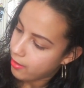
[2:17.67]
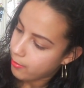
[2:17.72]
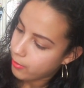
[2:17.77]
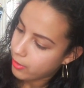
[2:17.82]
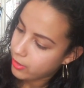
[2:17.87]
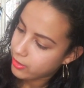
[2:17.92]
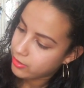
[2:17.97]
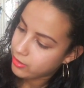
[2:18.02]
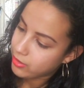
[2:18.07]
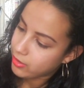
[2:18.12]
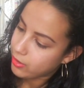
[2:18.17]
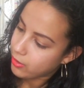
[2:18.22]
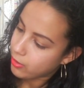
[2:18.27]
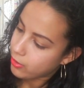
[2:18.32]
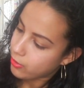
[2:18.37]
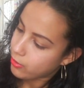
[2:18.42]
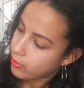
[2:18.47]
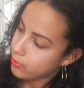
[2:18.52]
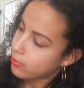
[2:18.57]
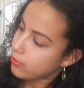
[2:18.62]
But the
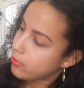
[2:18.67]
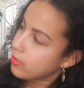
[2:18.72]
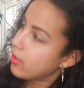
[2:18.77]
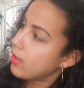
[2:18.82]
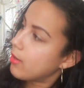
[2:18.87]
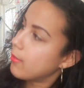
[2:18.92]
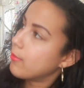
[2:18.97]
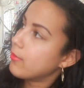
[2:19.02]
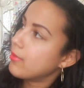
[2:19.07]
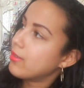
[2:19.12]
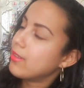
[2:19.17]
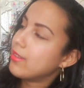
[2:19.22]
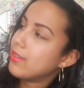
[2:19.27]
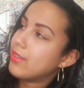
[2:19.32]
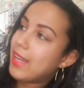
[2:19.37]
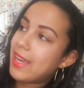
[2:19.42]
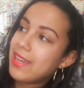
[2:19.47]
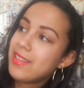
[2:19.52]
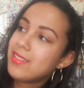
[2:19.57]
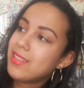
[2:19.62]
um,
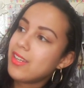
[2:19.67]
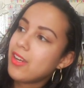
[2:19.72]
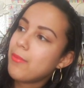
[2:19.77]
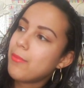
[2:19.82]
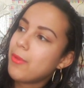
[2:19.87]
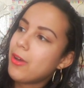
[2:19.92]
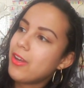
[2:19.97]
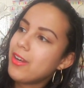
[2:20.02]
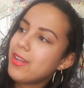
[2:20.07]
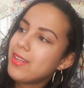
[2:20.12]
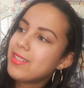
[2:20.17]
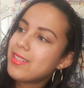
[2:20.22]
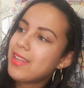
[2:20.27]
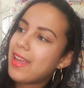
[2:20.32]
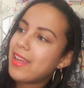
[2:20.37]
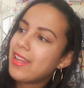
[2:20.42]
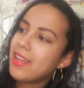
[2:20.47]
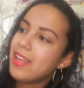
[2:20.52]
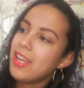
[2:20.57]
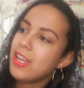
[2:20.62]
nice thing about it is
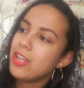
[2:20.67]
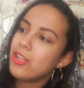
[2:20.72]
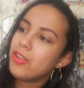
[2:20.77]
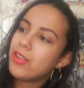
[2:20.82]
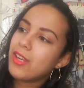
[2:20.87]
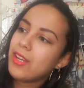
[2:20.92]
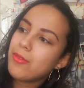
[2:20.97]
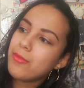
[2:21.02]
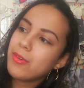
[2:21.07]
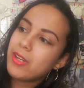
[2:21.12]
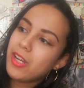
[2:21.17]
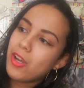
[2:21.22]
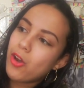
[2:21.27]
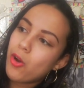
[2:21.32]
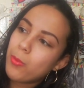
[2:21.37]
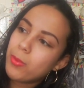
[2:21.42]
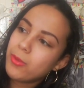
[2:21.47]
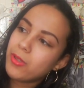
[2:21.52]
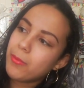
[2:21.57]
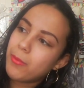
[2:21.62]
that you can really
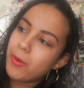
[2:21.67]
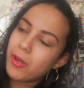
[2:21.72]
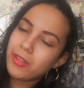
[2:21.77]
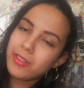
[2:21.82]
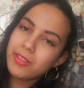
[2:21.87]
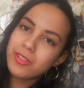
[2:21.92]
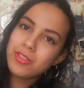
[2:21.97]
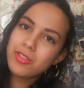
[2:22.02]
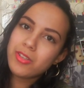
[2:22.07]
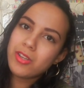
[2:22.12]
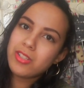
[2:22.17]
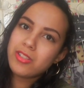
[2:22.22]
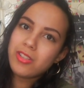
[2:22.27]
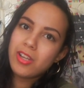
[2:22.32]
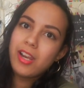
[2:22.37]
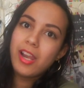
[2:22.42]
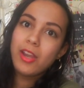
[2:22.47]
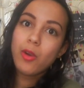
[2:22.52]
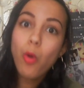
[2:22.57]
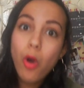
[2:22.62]
open the buttons so it's
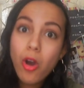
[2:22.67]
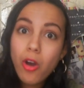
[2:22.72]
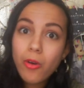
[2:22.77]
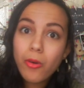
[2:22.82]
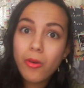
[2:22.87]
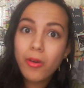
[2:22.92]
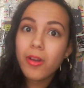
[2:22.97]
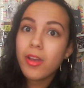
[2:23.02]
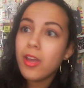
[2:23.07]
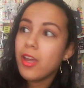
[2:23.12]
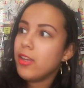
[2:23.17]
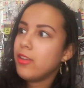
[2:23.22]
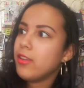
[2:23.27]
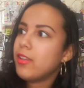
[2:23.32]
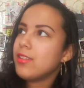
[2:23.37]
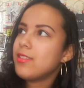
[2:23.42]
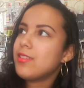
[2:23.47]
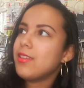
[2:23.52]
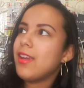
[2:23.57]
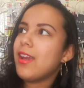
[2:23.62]
not like whoa you
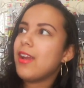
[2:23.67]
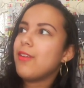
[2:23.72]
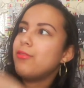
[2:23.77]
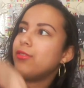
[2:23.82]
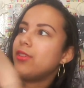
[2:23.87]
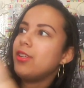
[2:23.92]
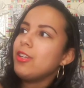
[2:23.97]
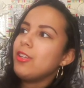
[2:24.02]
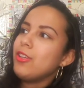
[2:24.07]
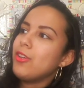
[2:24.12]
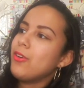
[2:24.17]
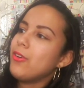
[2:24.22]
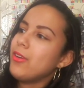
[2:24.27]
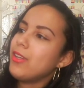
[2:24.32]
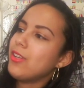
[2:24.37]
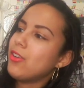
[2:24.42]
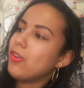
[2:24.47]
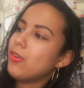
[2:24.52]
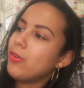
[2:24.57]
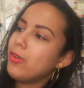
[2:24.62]
can see everything no
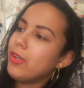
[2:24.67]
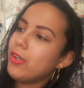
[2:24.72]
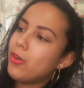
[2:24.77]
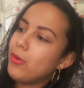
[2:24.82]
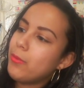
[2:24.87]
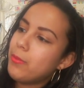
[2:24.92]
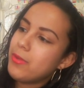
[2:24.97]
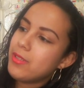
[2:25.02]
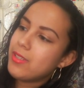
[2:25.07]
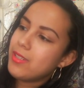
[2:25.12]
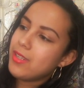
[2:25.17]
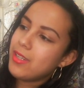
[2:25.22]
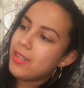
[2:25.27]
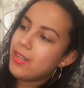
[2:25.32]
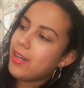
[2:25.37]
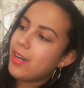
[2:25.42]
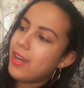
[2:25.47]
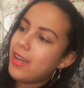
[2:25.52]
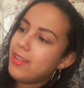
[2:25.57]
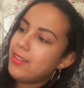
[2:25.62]
it only opens
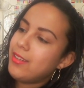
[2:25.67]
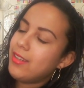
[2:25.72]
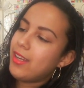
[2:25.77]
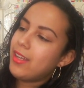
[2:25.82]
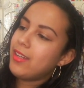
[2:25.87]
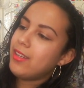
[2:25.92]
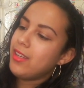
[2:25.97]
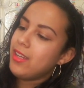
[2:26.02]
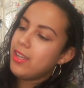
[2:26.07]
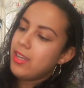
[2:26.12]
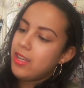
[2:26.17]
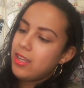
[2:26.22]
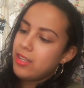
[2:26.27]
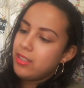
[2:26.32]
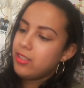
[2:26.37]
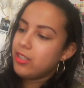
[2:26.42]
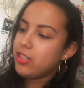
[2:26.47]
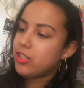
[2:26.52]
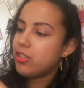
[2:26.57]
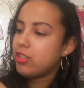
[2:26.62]
here and then
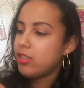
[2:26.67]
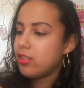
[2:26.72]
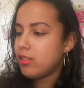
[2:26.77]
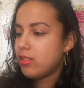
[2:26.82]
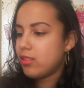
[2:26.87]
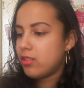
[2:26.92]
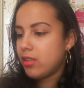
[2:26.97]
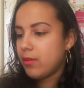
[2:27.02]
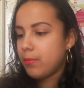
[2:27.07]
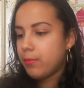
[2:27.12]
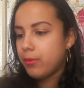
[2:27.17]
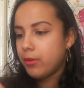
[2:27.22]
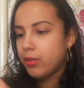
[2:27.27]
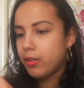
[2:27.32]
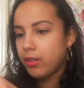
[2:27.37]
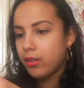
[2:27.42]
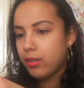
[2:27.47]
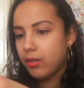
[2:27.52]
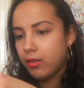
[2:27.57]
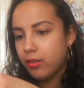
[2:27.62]
there's a
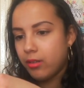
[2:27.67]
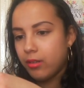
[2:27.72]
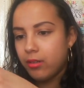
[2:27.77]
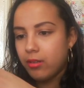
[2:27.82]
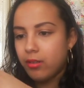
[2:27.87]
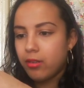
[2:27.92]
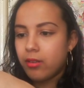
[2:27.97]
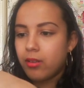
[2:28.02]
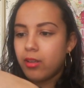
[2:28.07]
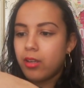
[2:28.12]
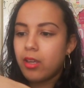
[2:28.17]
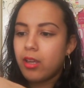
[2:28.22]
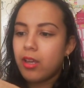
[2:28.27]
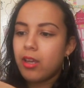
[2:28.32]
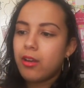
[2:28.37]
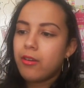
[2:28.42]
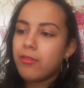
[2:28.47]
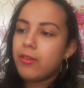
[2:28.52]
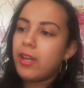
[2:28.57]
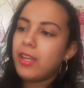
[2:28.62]
zipper
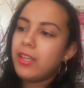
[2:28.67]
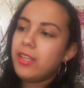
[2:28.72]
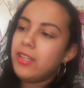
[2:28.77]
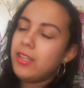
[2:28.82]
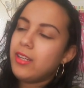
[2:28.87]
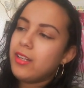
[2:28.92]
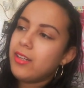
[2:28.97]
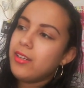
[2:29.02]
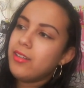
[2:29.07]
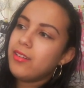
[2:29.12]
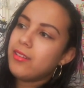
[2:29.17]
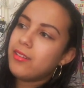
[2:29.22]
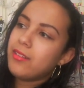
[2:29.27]
right here